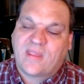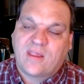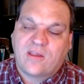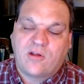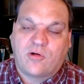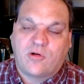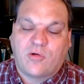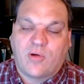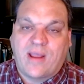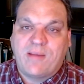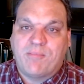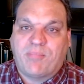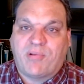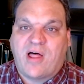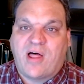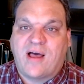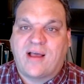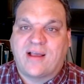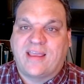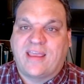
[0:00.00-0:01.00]
Great
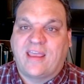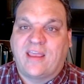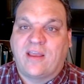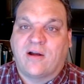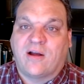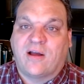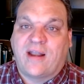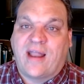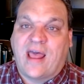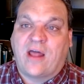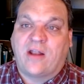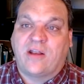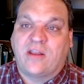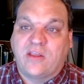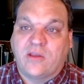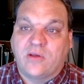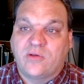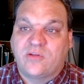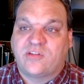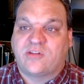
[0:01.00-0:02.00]
blog here on how to
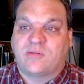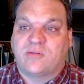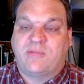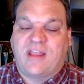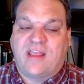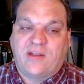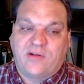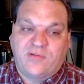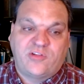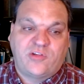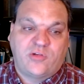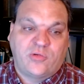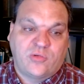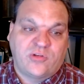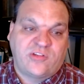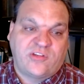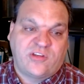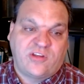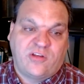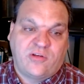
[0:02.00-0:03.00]
use some native
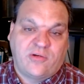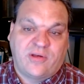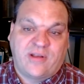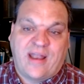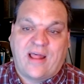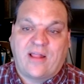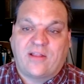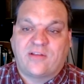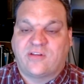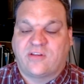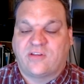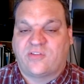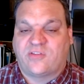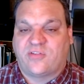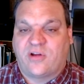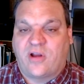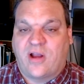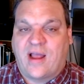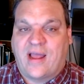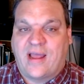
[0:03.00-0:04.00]
tools to do analysis for
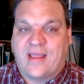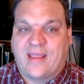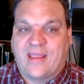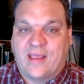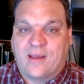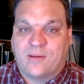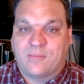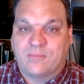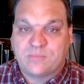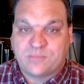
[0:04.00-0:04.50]
your IAM.